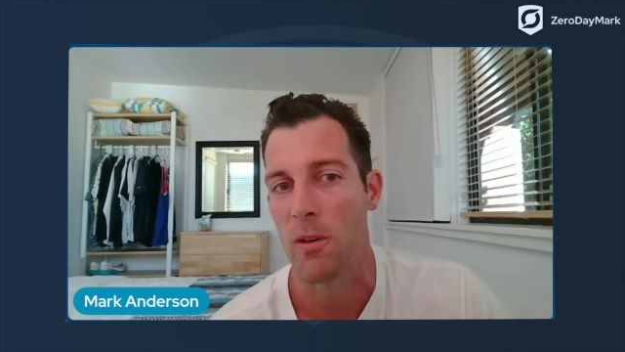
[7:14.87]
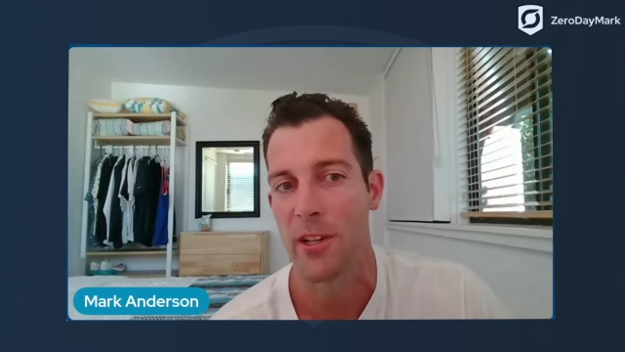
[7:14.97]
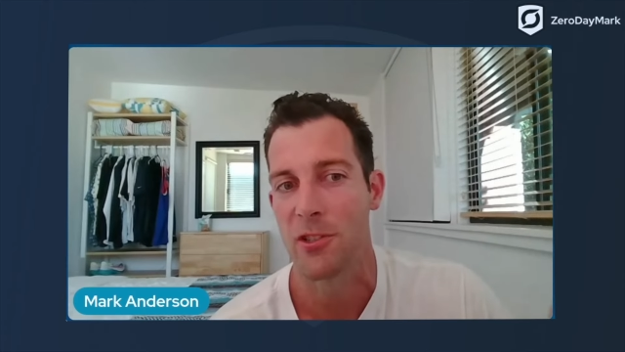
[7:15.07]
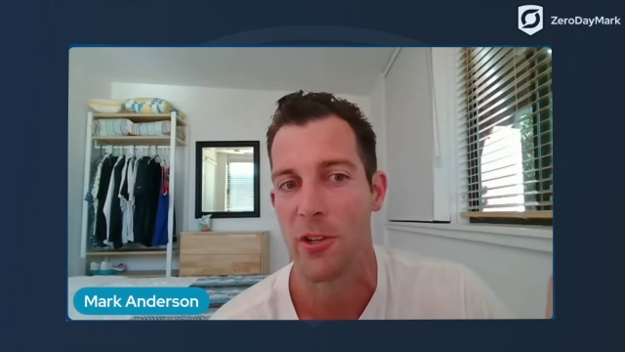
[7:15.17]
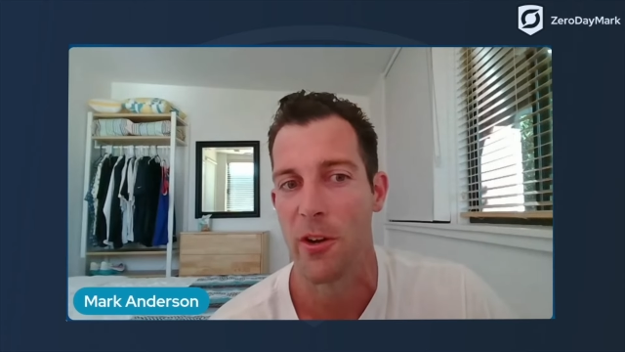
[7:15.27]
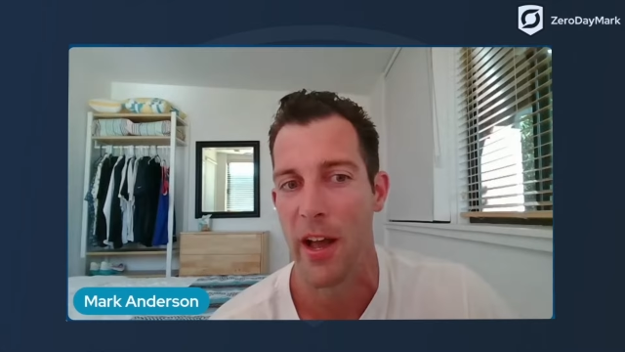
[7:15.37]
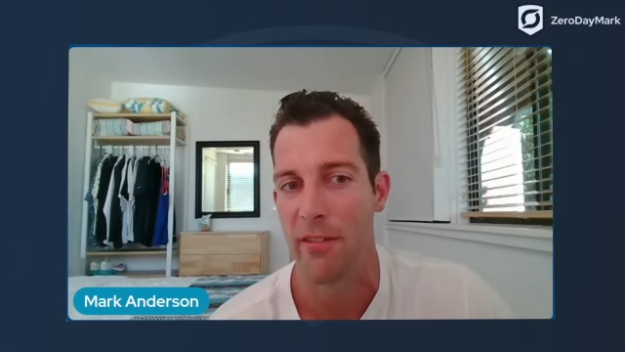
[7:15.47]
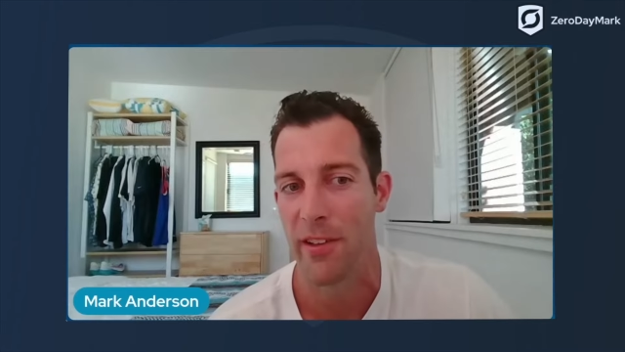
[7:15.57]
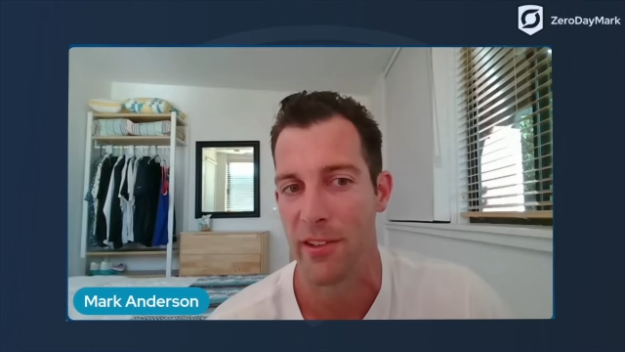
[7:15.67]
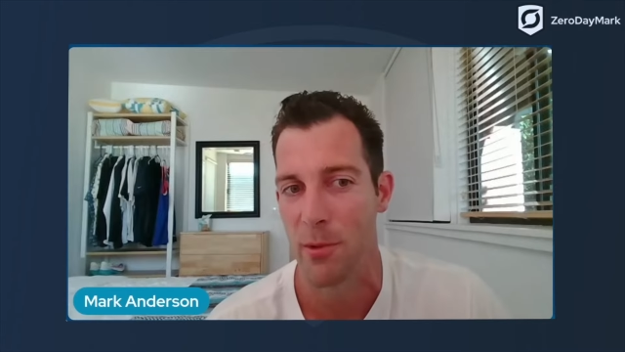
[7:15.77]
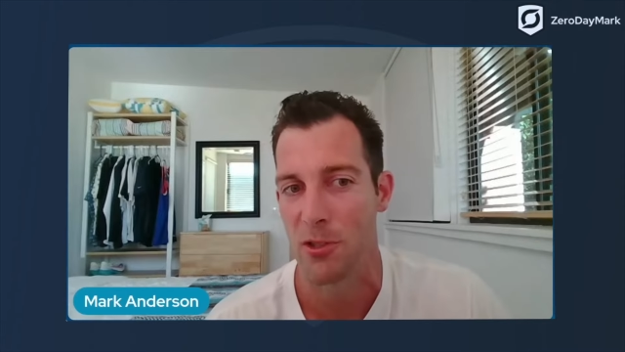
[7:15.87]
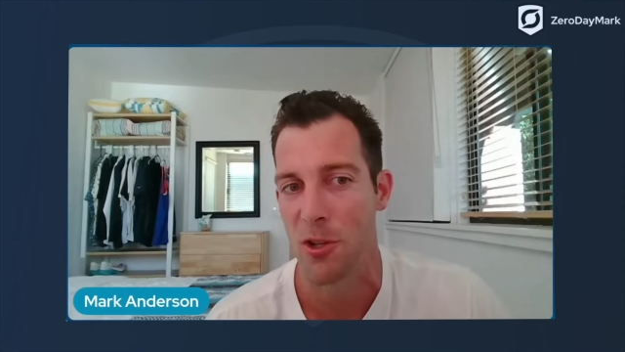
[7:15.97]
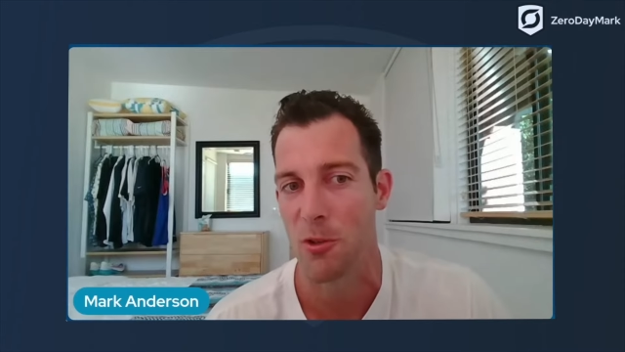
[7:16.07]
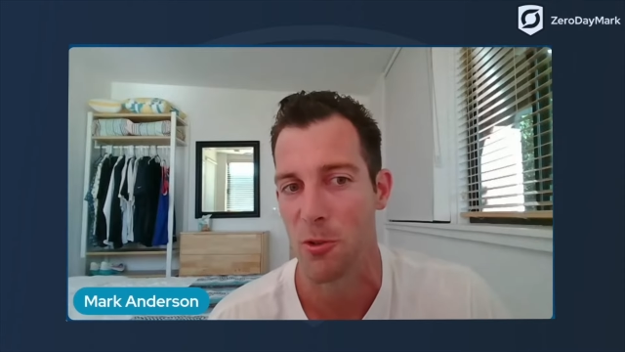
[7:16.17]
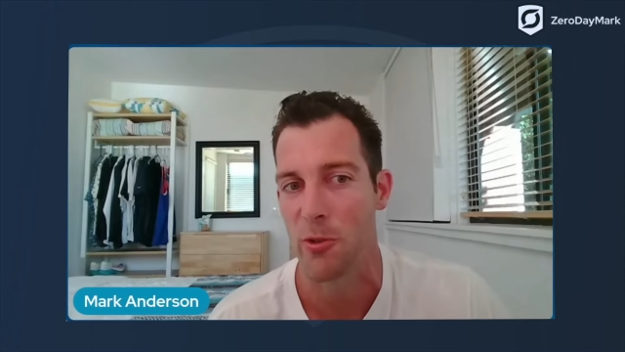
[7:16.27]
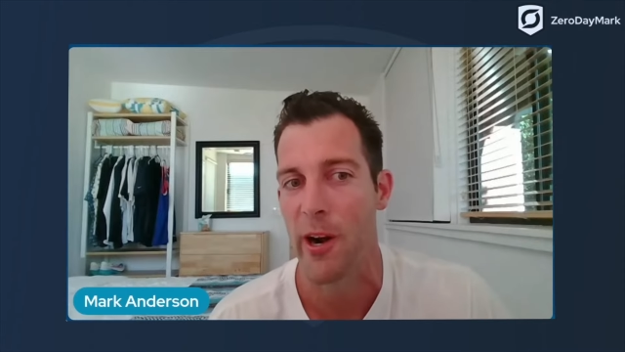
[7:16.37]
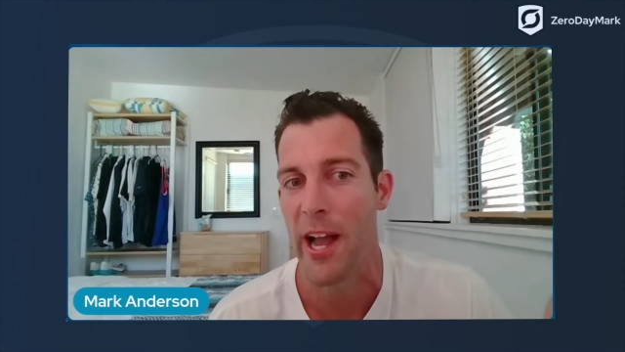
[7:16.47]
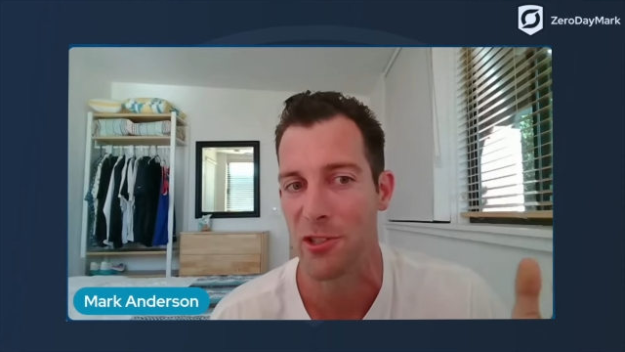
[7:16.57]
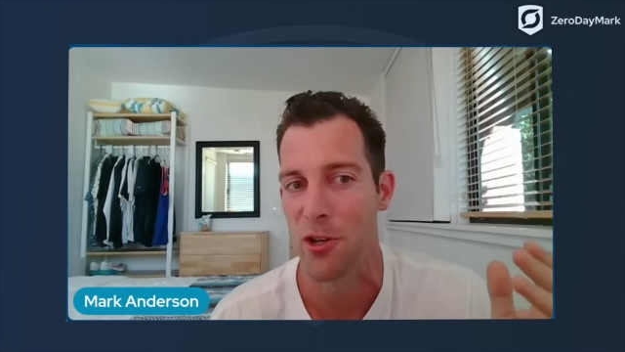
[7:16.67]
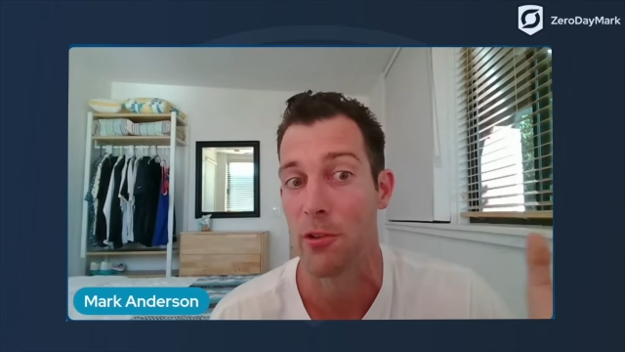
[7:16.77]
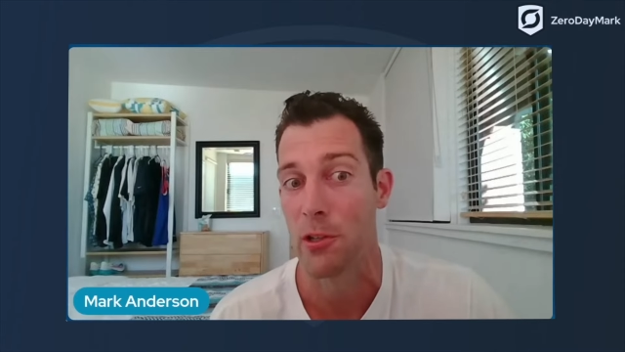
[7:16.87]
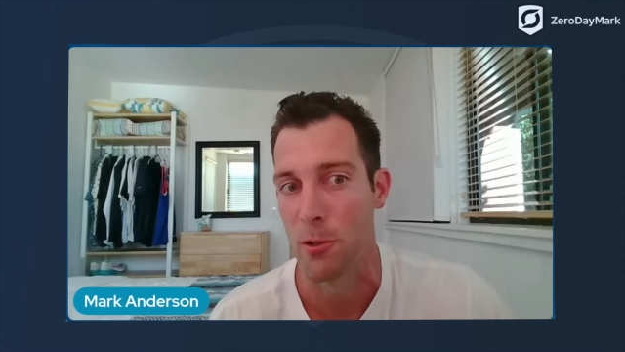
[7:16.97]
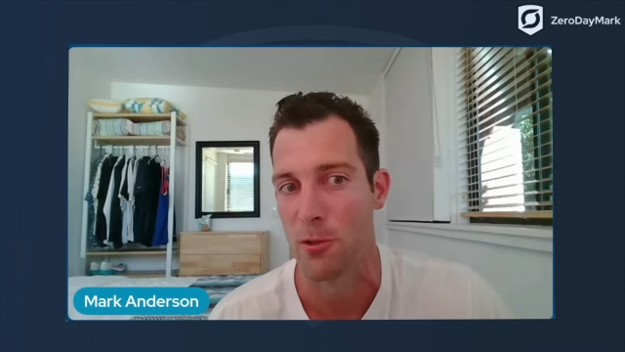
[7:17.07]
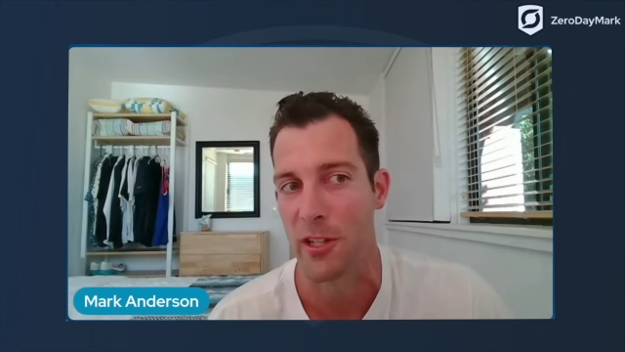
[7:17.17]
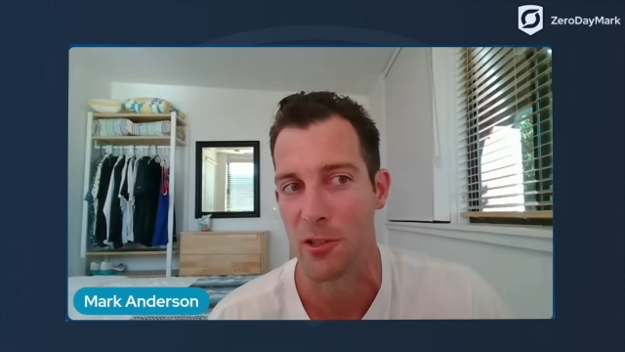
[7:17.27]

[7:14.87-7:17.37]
because you don't have as much social interaction over losing